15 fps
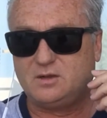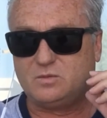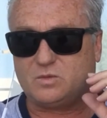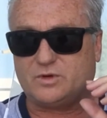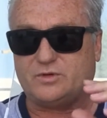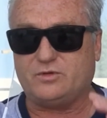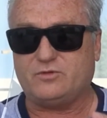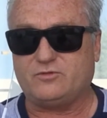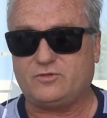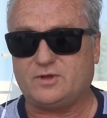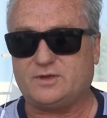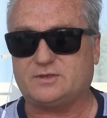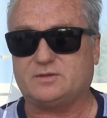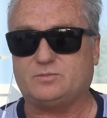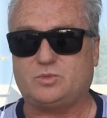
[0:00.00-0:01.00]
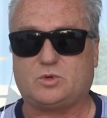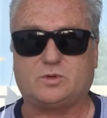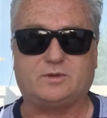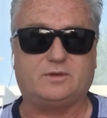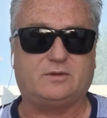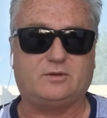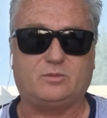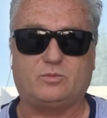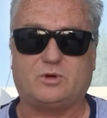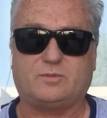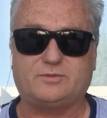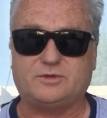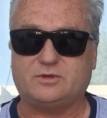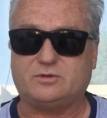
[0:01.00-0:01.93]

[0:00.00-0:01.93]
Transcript: what you feel is important in your property.